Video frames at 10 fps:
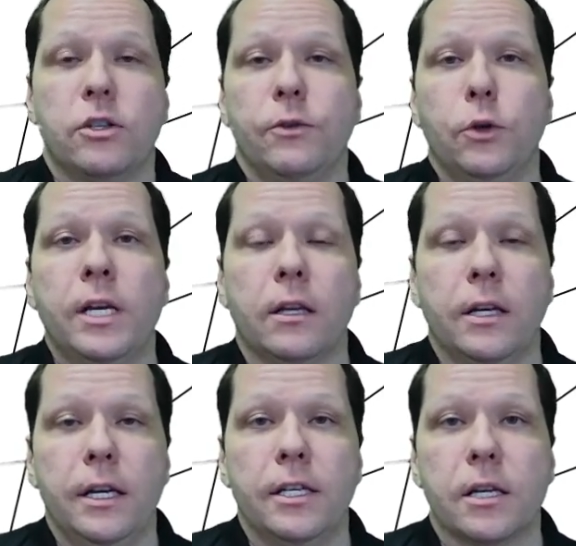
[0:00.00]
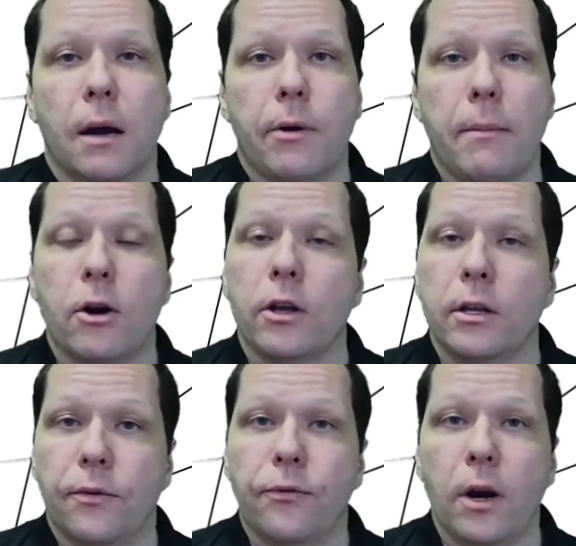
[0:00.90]
utilities, primarily on
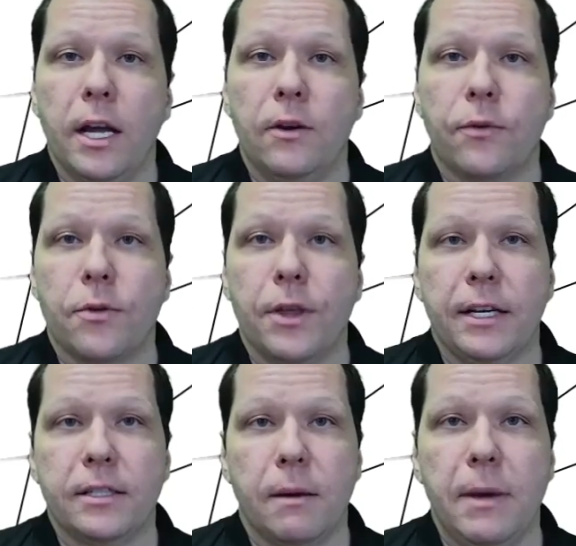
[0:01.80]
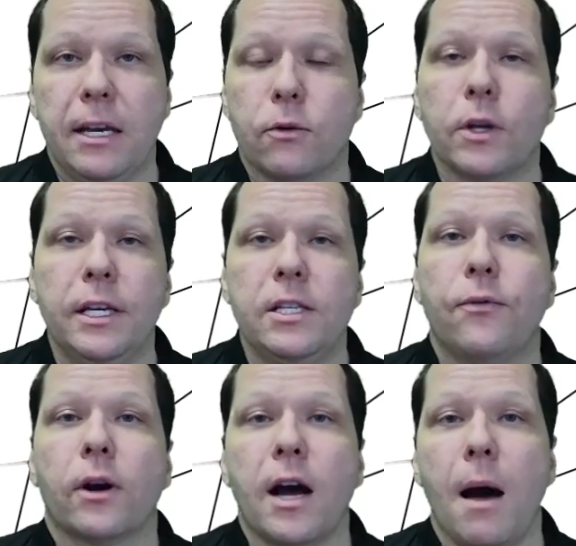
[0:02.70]
the front end, for things that make it really easy
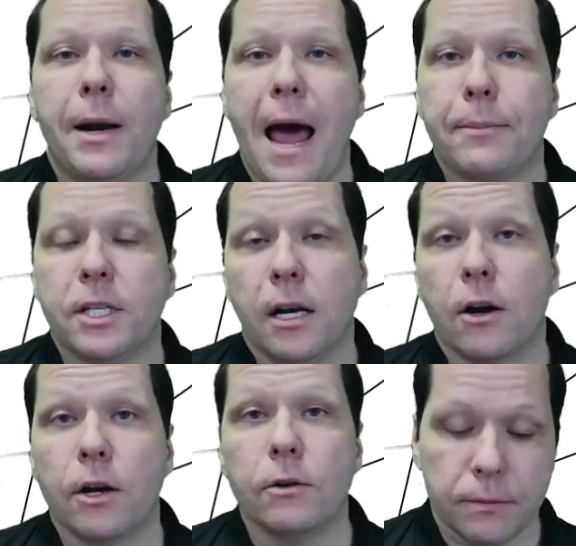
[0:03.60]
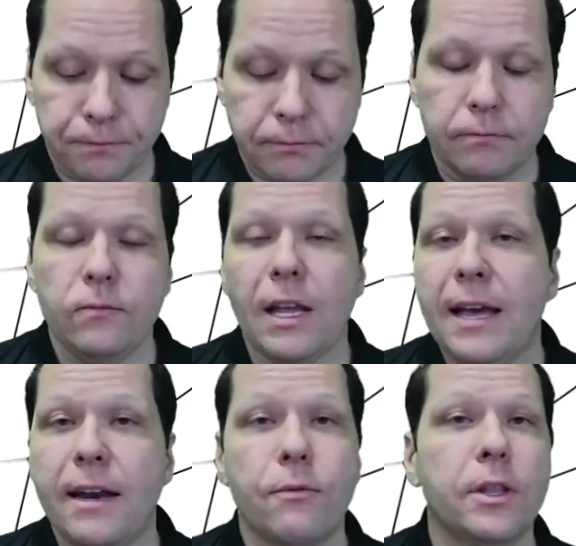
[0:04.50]
for common app scenarios.
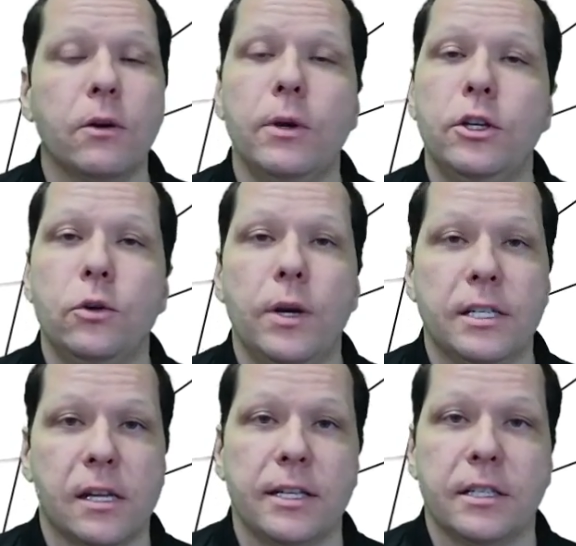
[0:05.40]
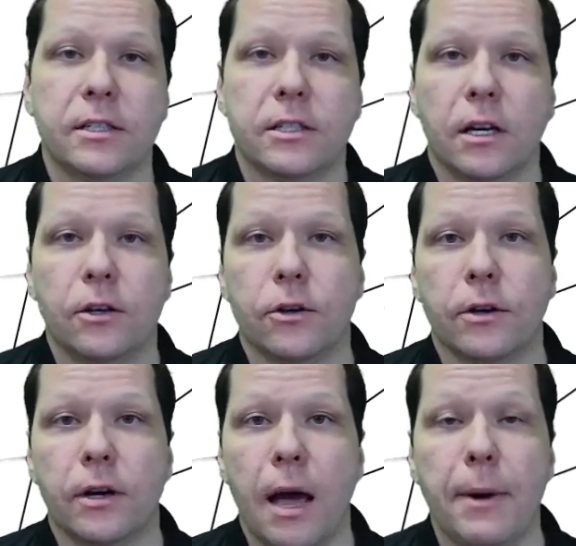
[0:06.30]
And everything we do is licensed
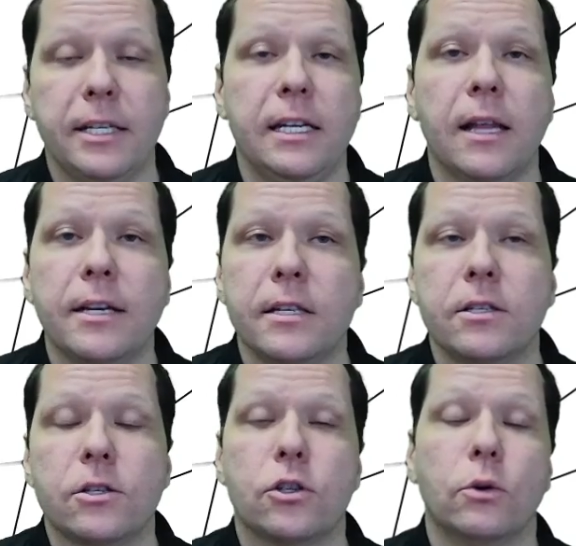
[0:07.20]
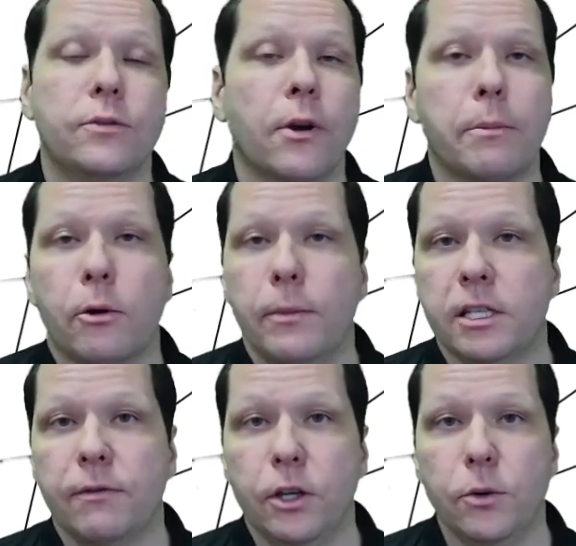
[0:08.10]
under MIT license, so it's very
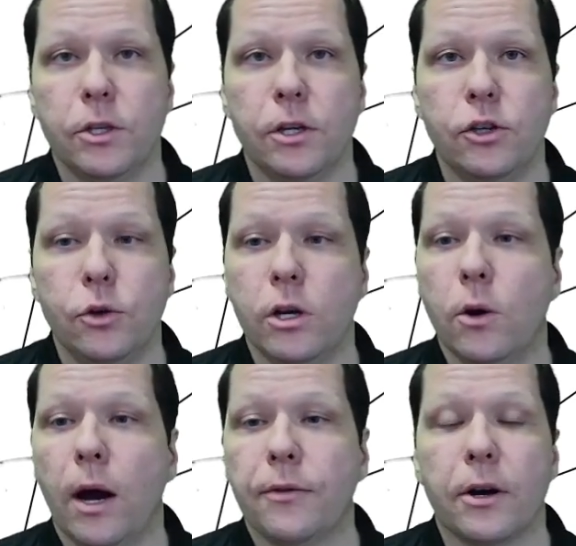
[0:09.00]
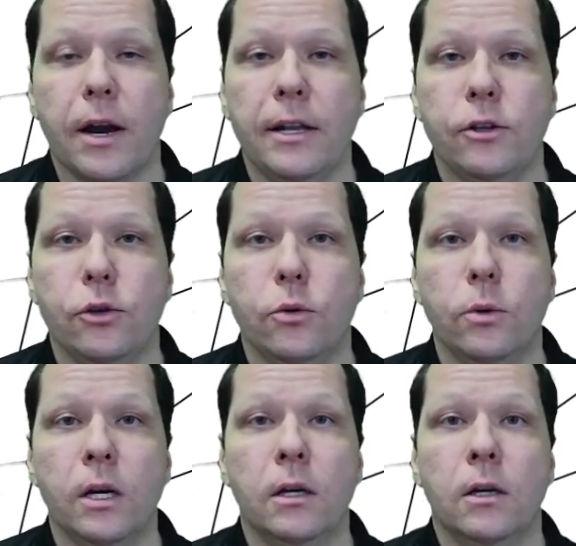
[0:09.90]
permissive in usage. You can go out there and do
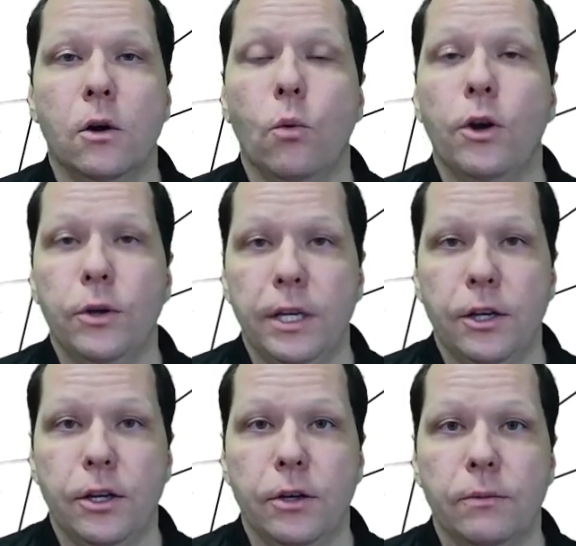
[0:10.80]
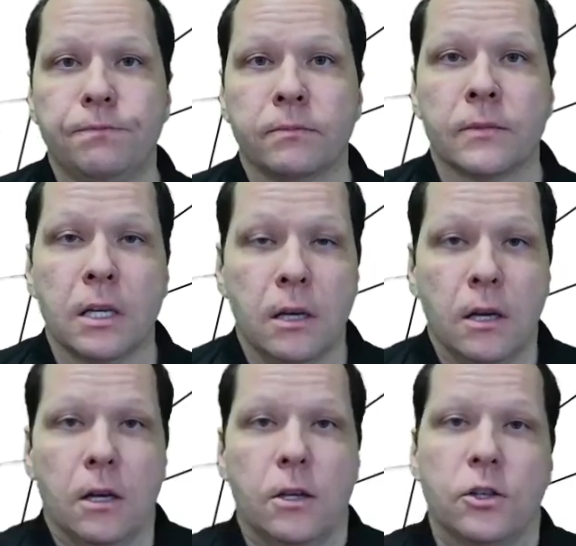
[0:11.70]
what you need to do.
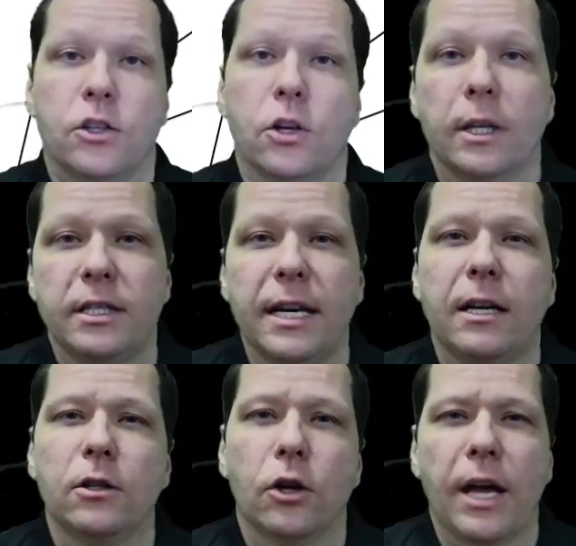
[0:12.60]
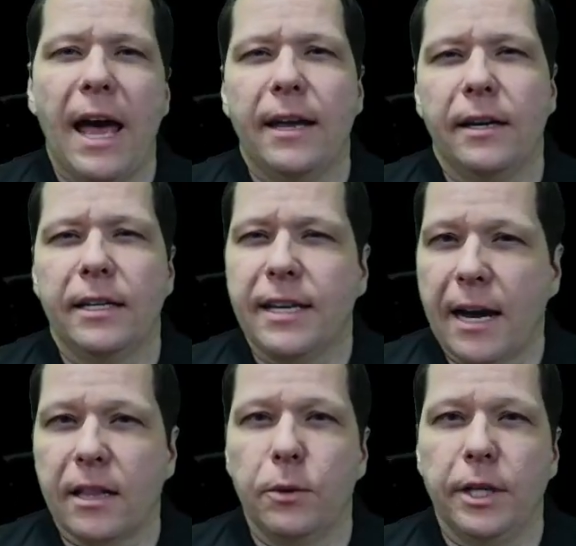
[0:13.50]
So take a look at
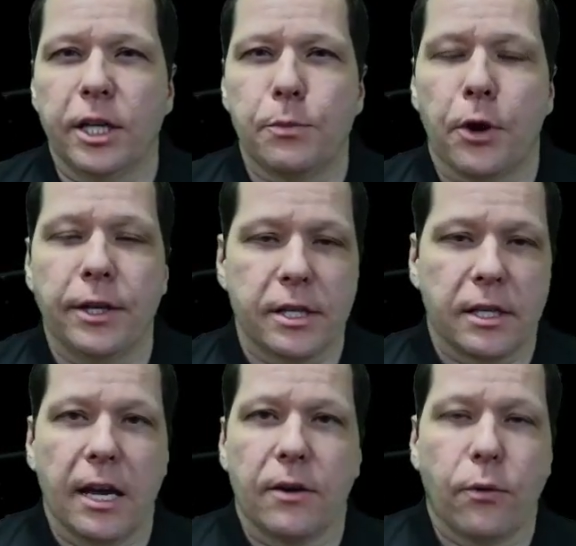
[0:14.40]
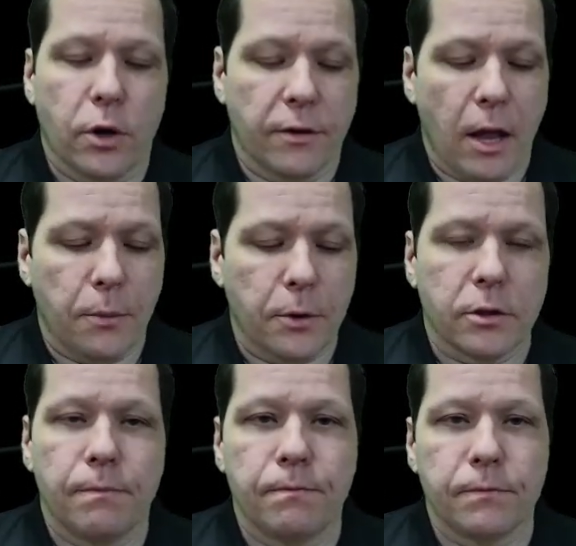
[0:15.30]
exactly what the experience is like for developers.
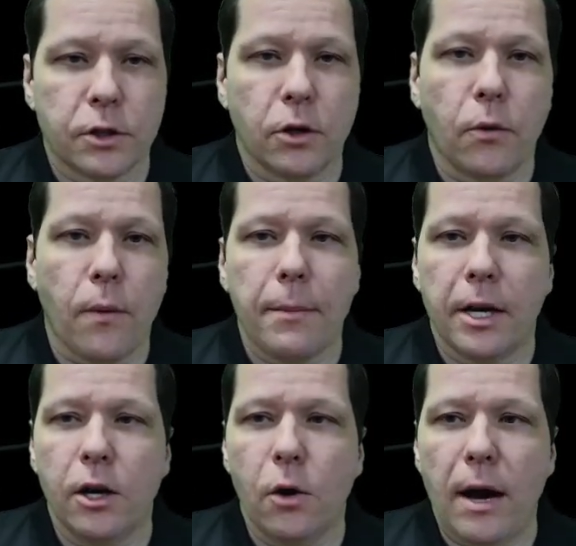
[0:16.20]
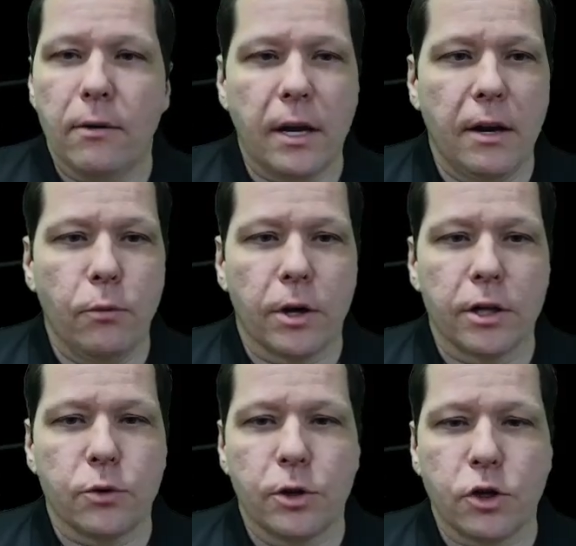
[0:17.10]
So I'm going to go out and we're going
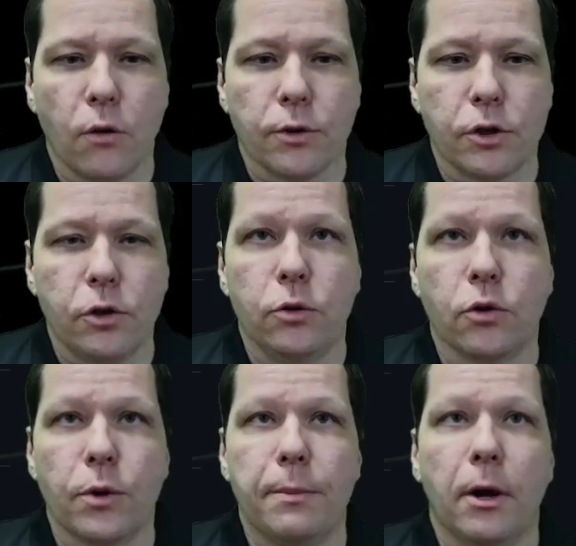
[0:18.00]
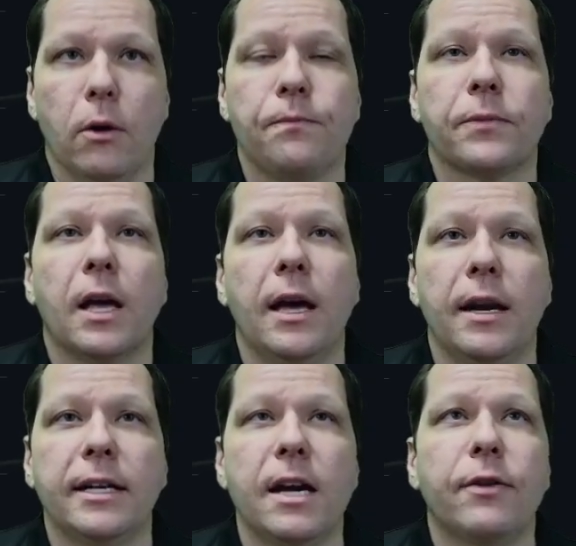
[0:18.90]
to switch over to the repo.
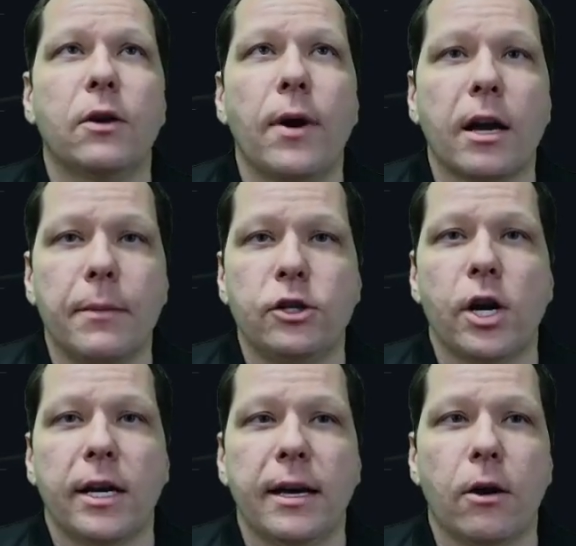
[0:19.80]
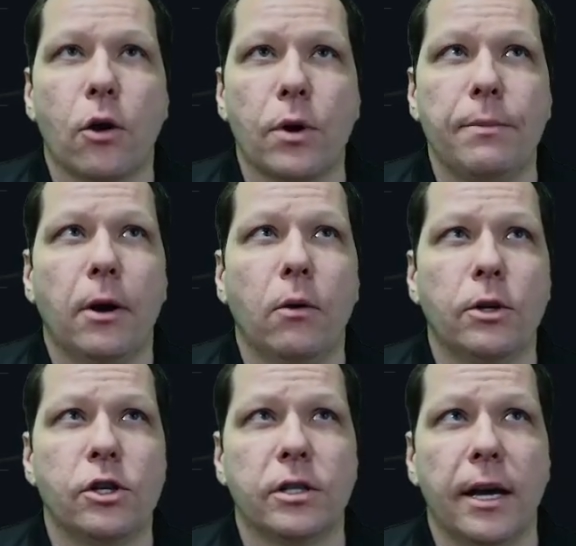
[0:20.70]
And I definitely recommend checking out our repo,
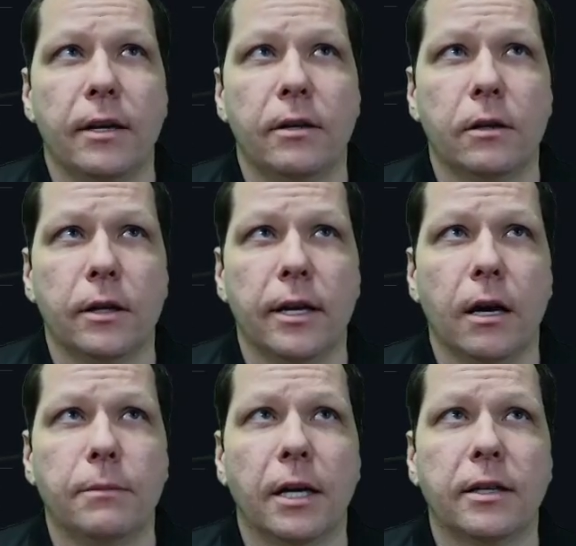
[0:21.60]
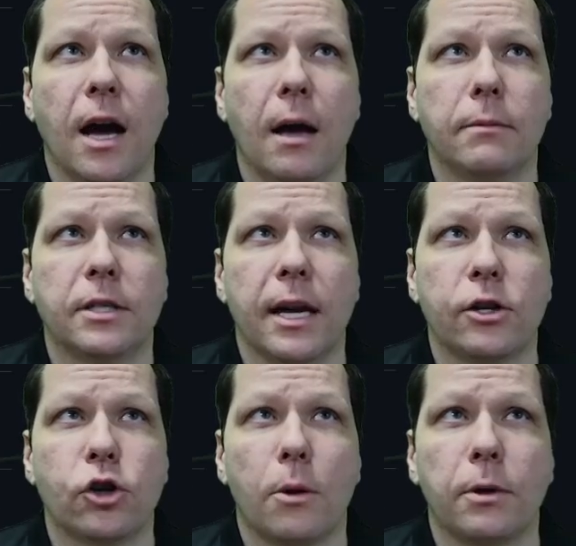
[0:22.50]
which is at
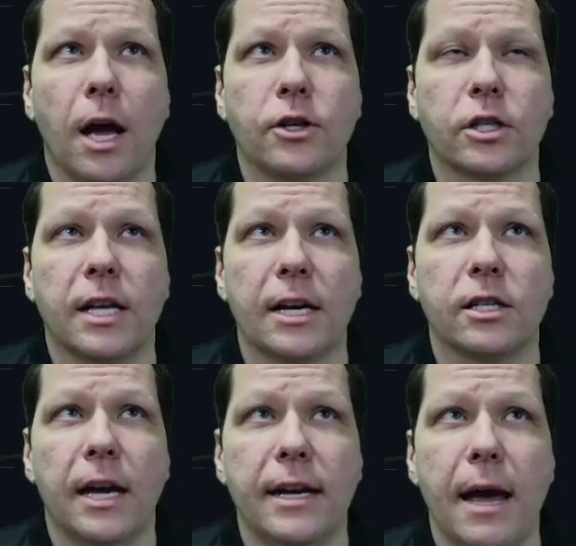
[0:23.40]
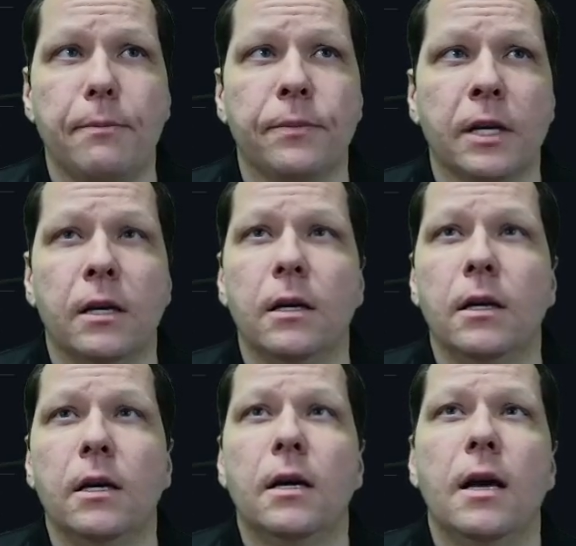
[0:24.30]
github.com/sharplogic/lightnap.
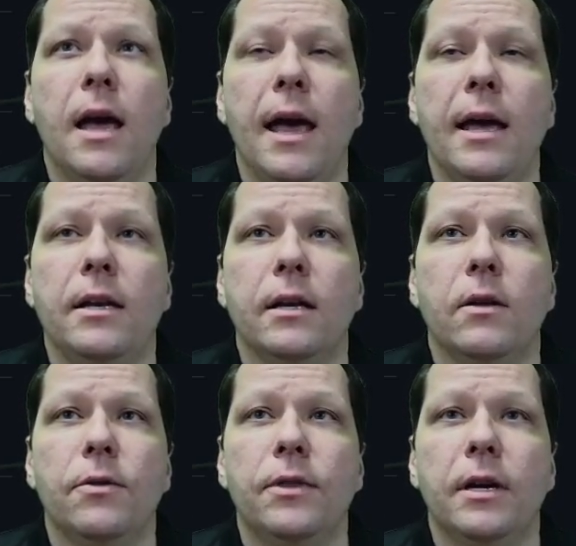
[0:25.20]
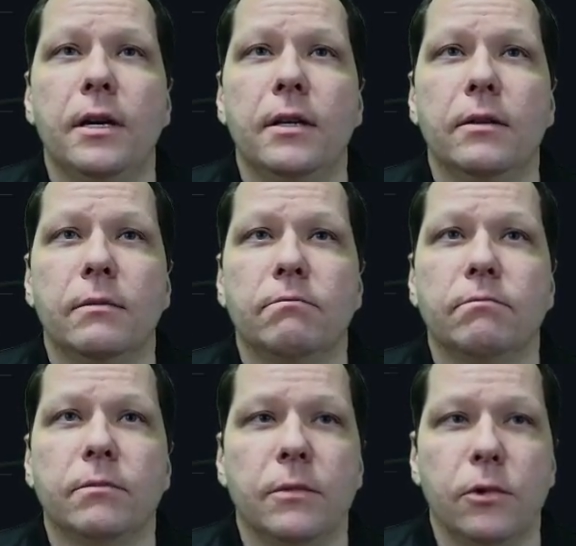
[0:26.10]
And the
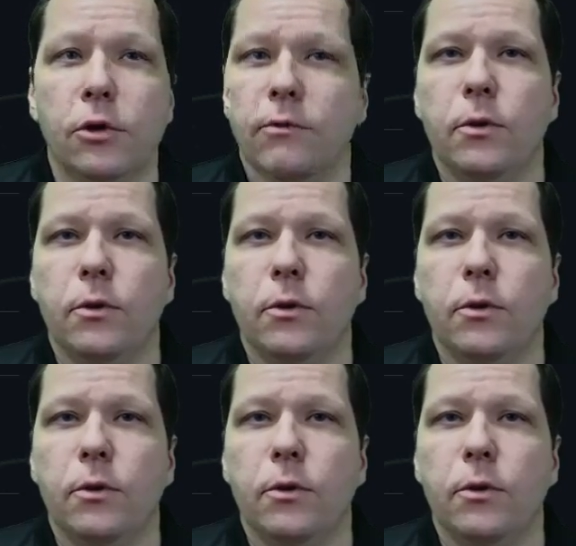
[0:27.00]
you can view the